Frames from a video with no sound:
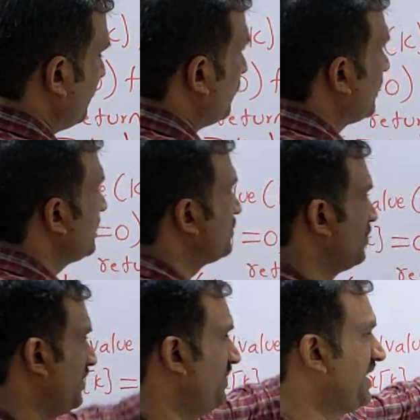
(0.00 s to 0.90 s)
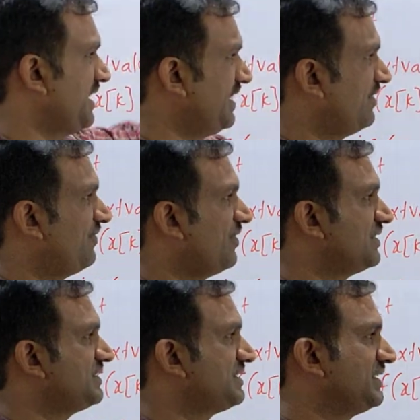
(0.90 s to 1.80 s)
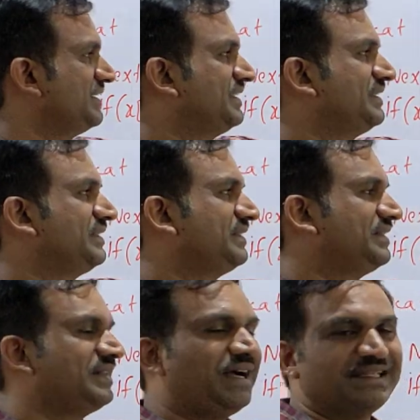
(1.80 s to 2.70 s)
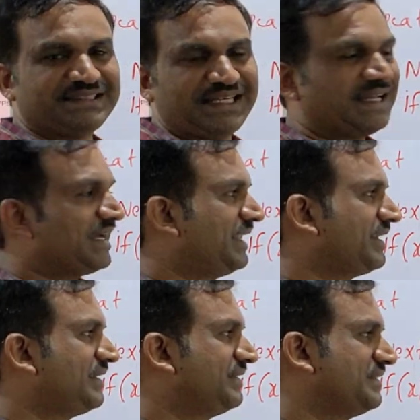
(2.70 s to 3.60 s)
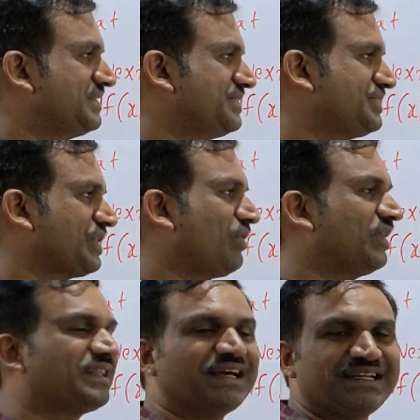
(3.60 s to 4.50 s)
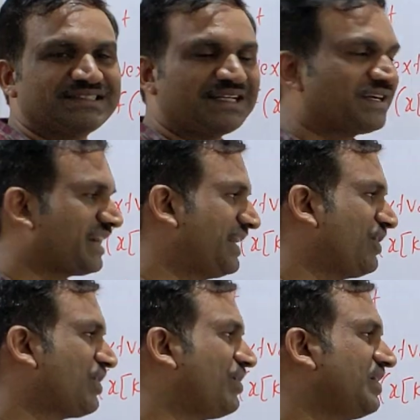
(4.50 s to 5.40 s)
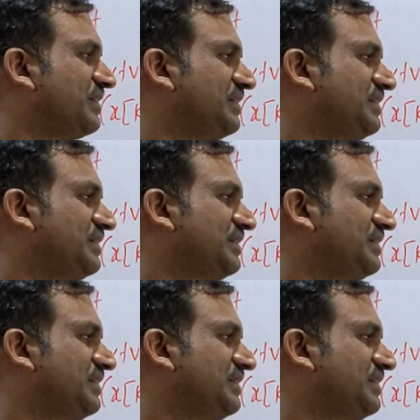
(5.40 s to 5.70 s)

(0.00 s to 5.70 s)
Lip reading: Okay. So repeat until false. Assign a color. Check all the colors are tried or not.